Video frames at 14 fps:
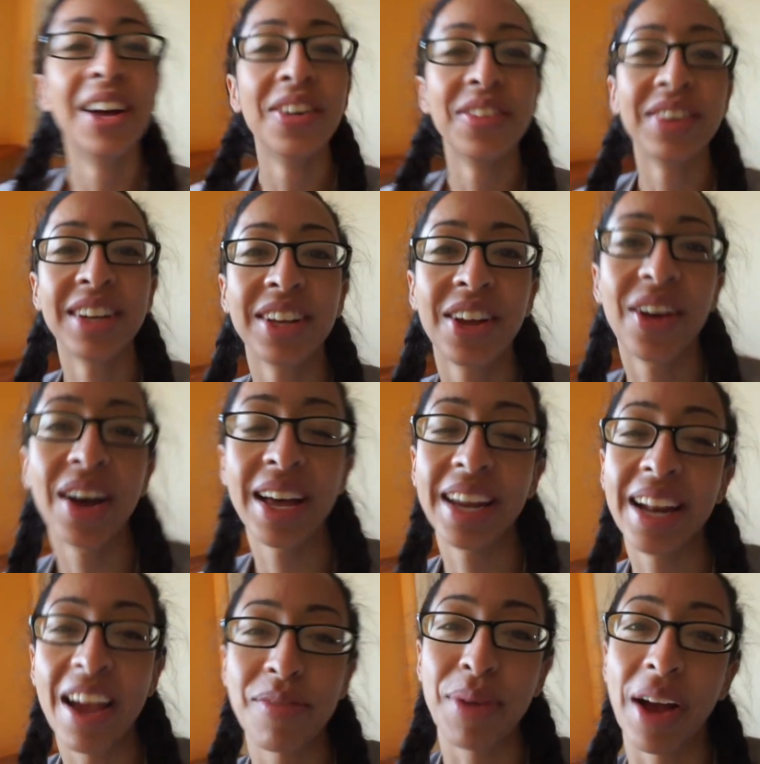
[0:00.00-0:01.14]
gonna go ahead and
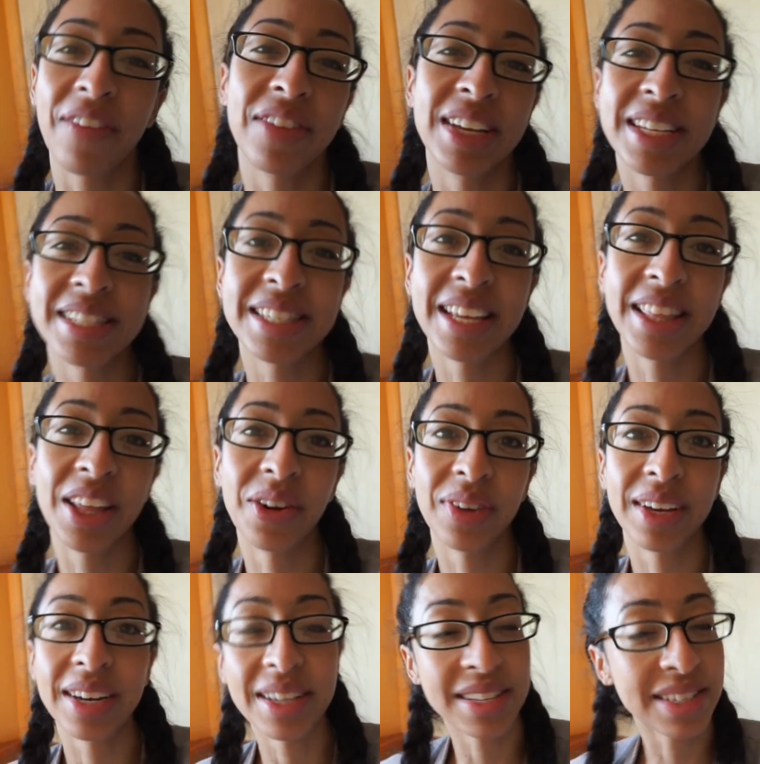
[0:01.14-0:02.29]
have breakfast, and then we're
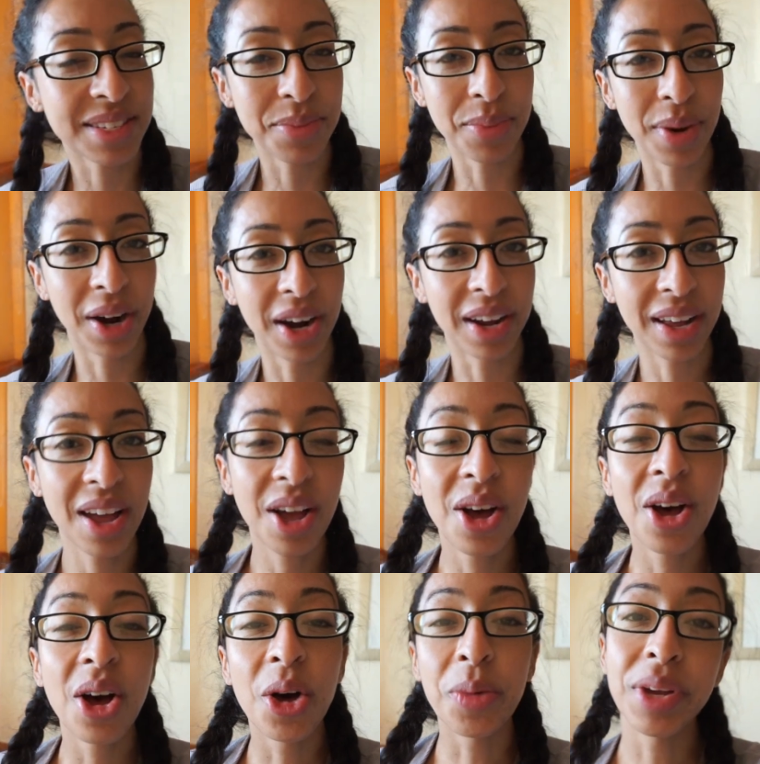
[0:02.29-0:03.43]
gonna disembark.
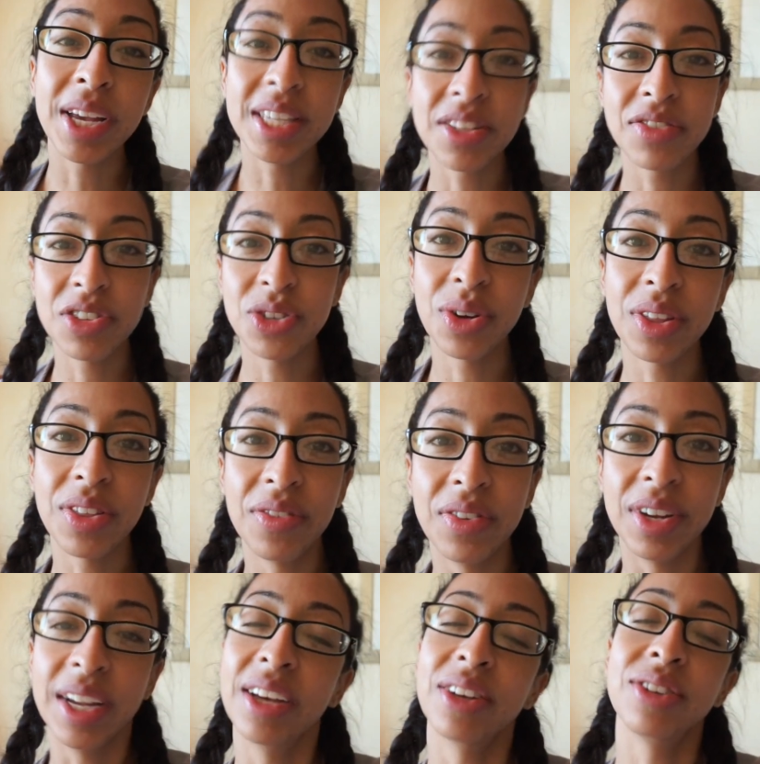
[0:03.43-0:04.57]
Hope you guys have enjoyed the
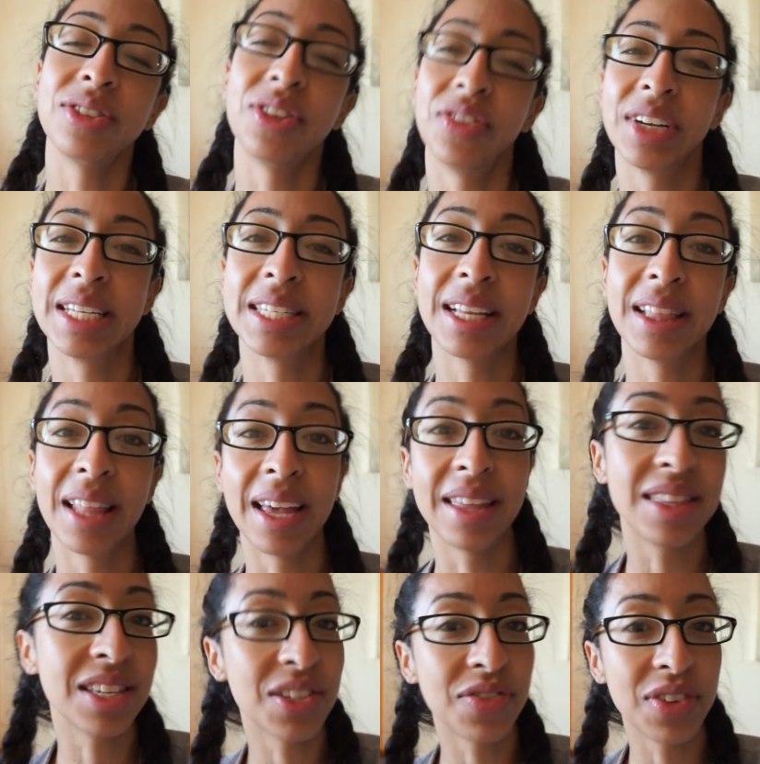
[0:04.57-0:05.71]
video. Don't forget to like
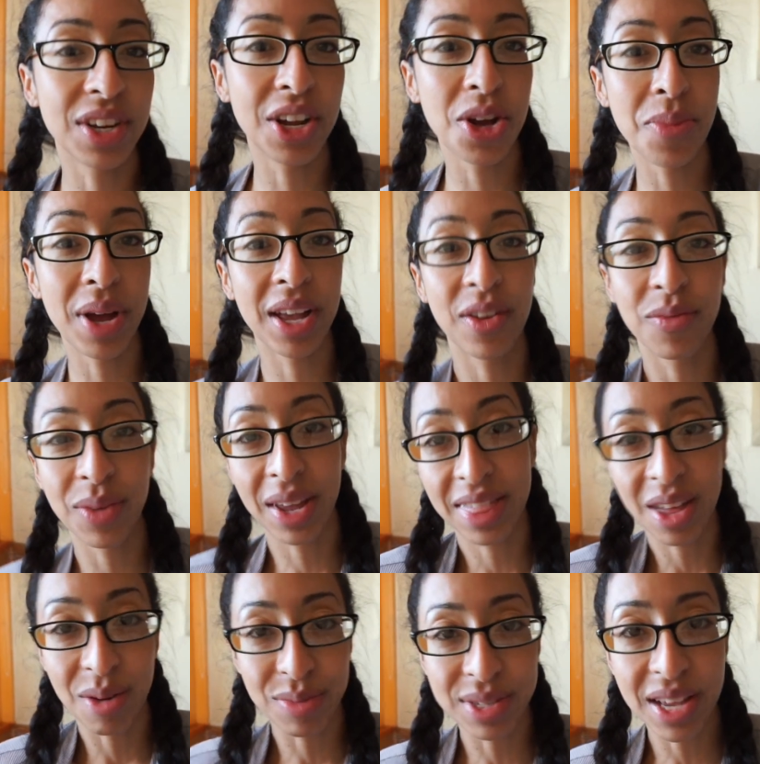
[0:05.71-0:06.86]
this video by giving me a
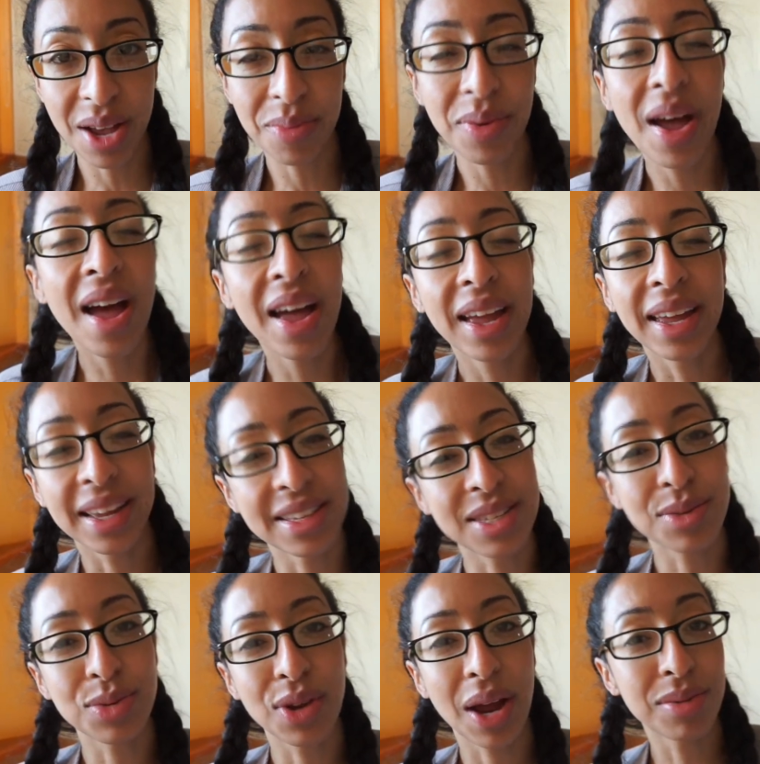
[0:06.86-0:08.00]
thumbs up, and
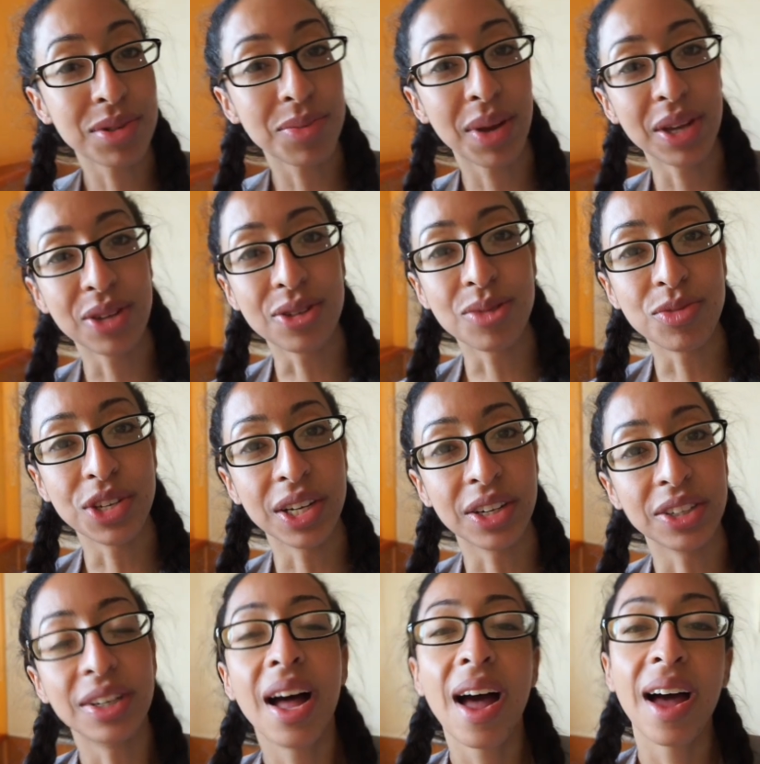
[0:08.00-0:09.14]
subscribe to my YouTube
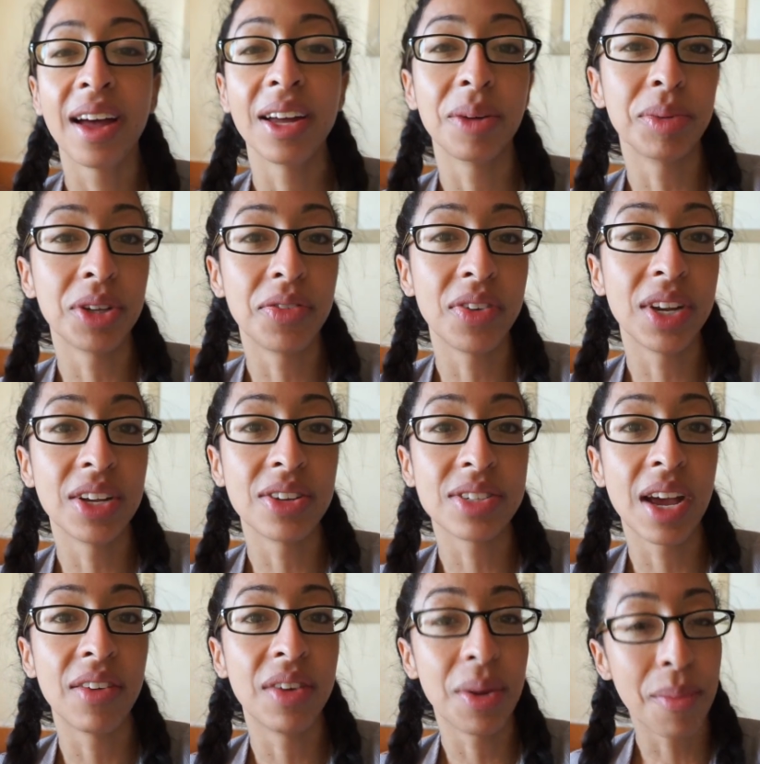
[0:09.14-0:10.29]
channel. I upload videos
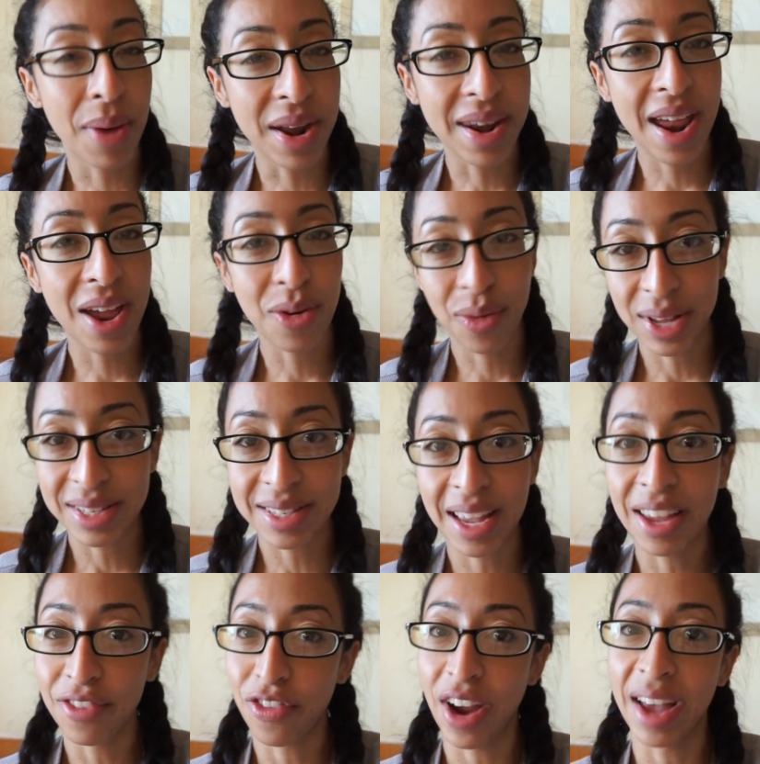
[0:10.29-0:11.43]
every Monday, Wednesday,
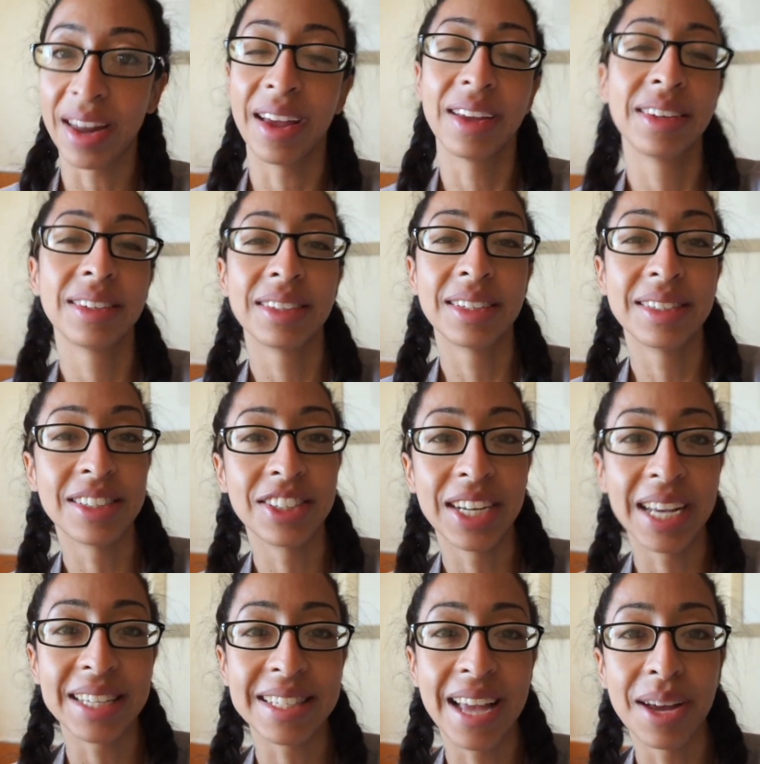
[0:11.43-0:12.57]
and Friday. Until
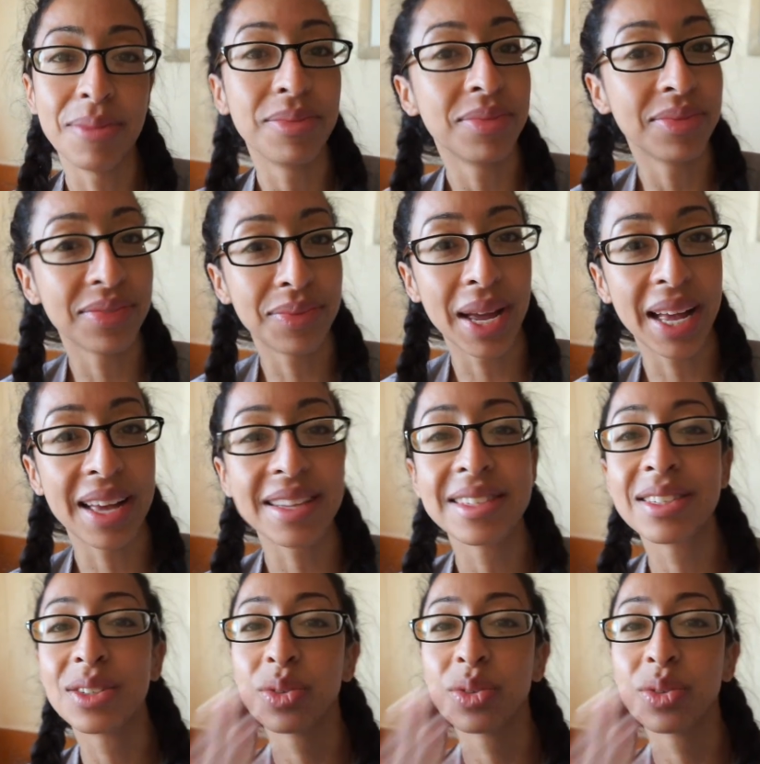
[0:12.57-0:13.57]
next time, bye guys.